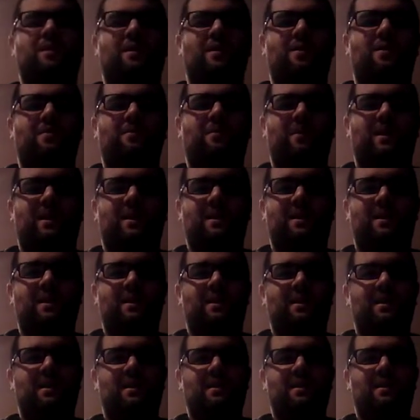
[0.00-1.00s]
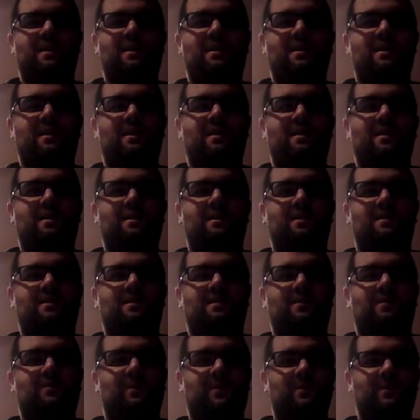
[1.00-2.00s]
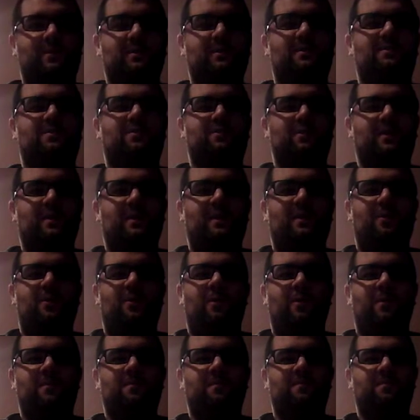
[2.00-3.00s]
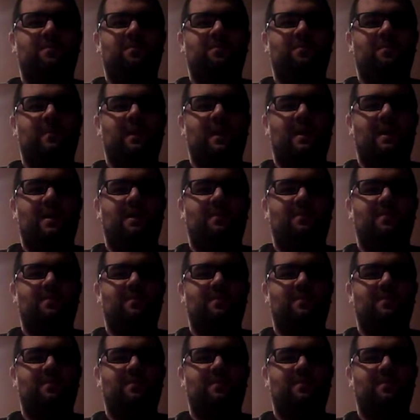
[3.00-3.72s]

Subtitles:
Iron Man. Avengers Infinity War. Yeah.